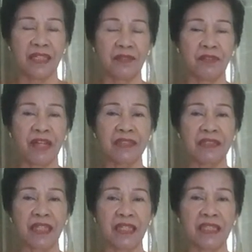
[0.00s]
and
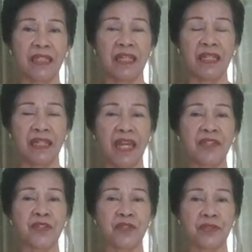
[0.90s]
rotting
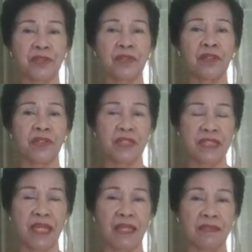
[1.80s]
cancer
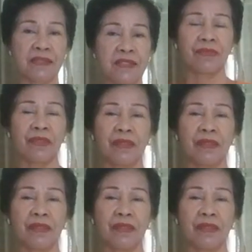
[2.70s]
cells.